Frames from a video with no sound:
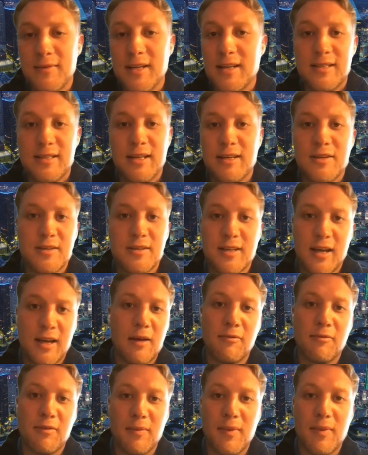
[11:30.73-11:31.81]
decisions that
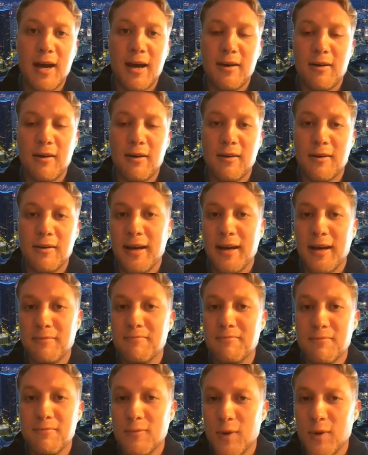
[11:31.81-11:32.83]
come from that are, okay,